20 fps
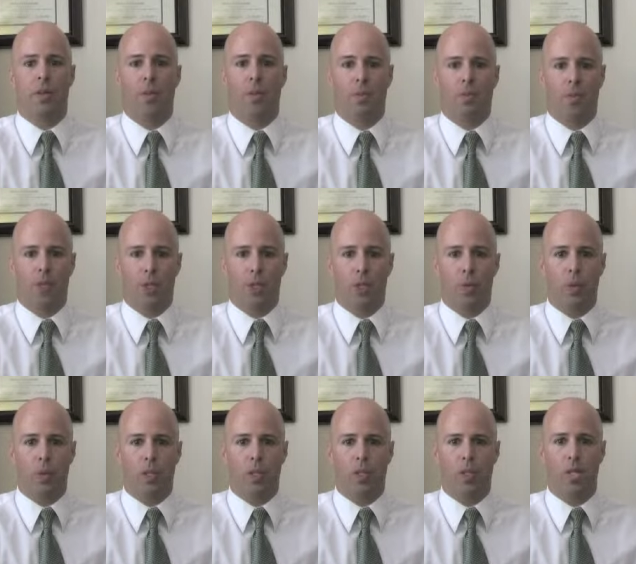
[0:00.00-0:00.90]
The first
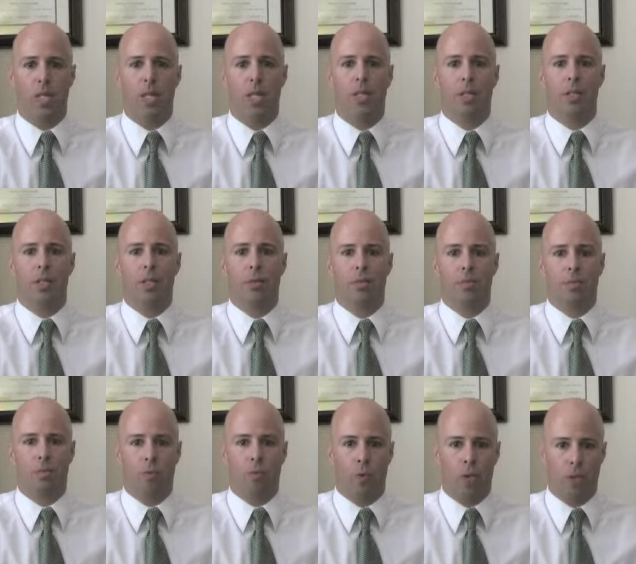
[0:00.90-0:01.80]
one is
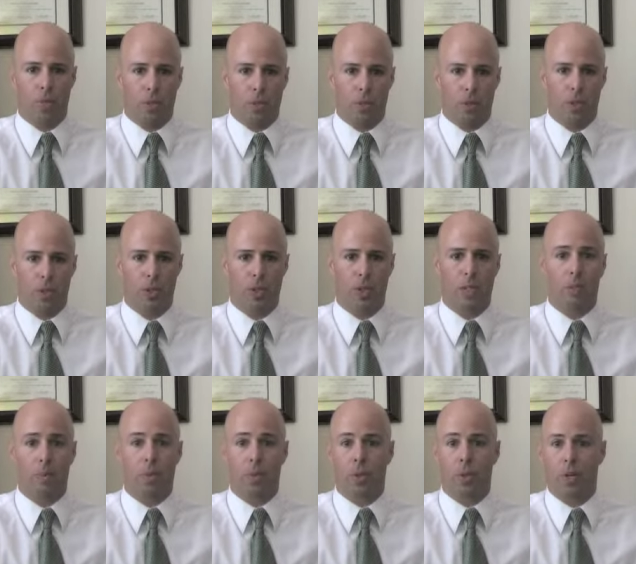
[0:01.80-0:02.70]
when a person is
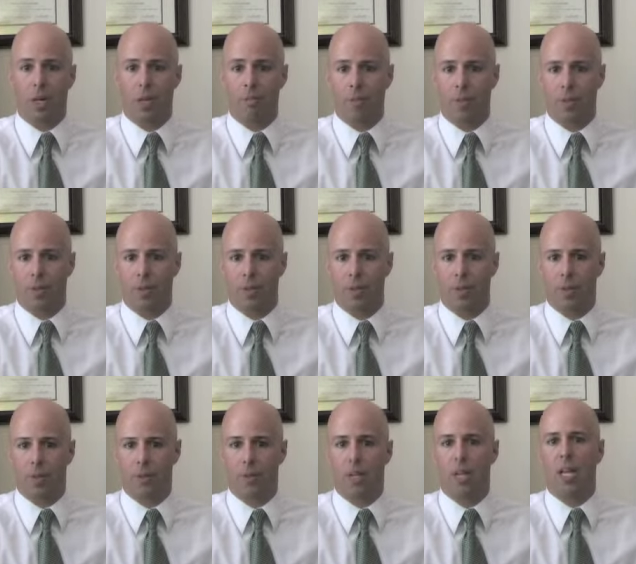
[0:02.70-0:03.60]
prescribed
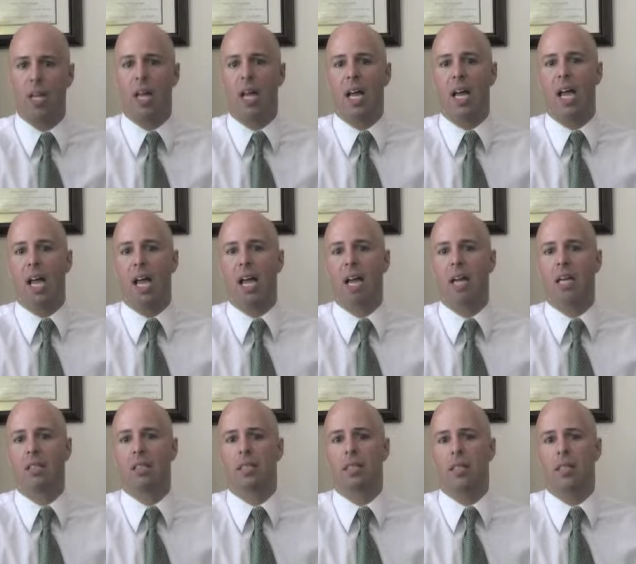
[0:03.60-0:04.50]
methadone
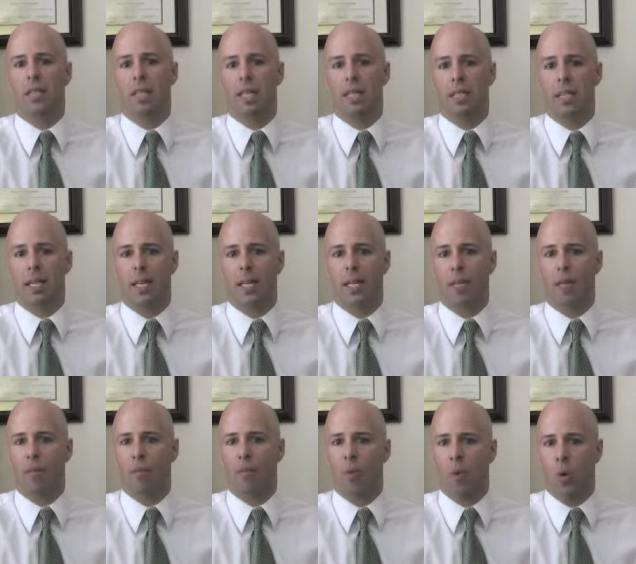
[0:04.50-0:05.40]
and they
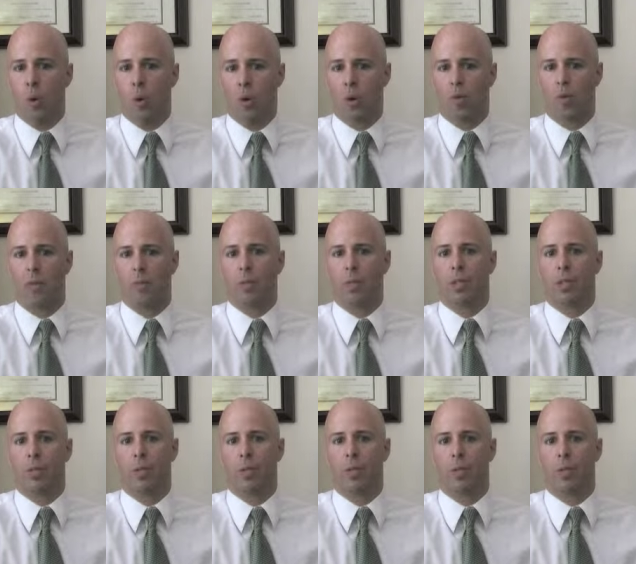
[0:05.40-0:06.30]
take more than what is
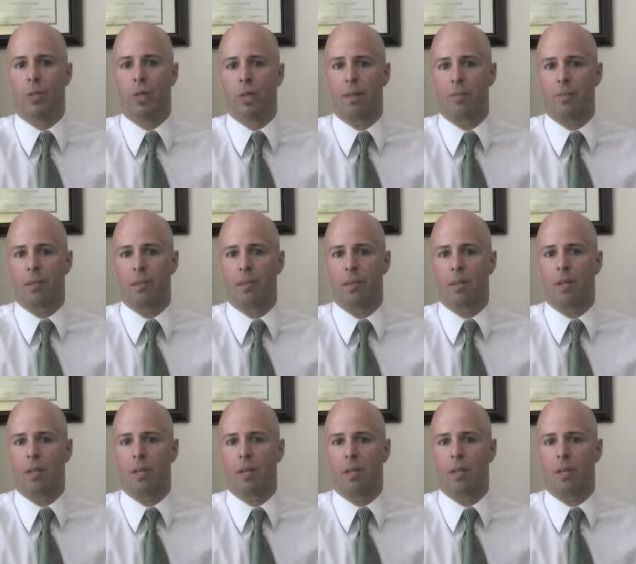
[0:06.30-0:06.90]
prescribed.